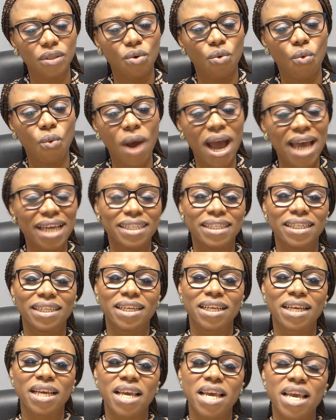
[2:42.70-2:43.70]
One,
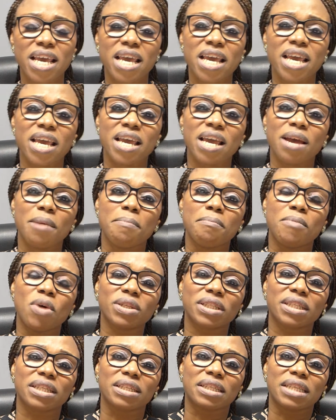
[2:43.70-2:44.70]

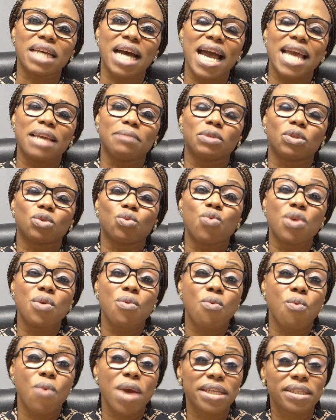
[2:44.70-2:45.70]
most of the times we
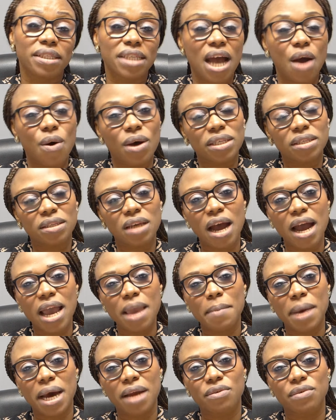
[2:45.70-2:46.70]
waste our
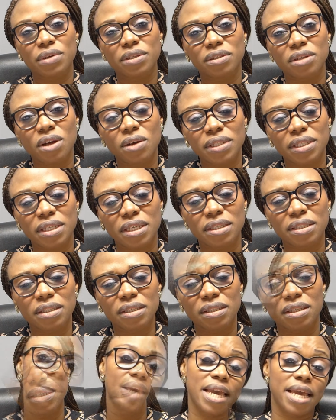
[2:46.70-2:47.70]
time and resources.